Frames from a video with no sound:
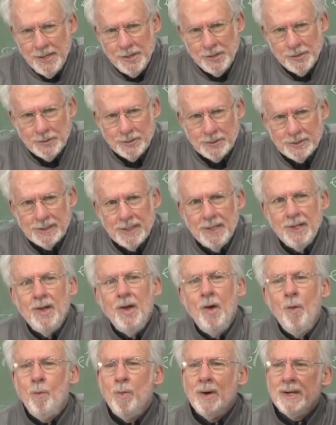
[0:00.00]
Hindus
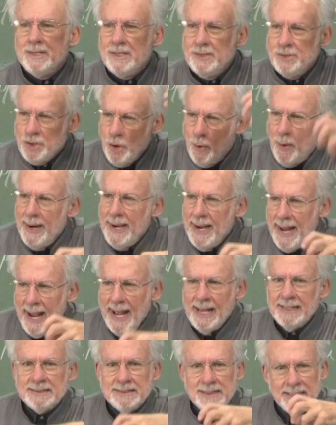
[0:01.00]
would join
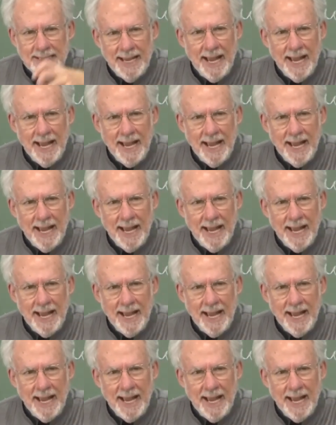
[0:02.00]
hands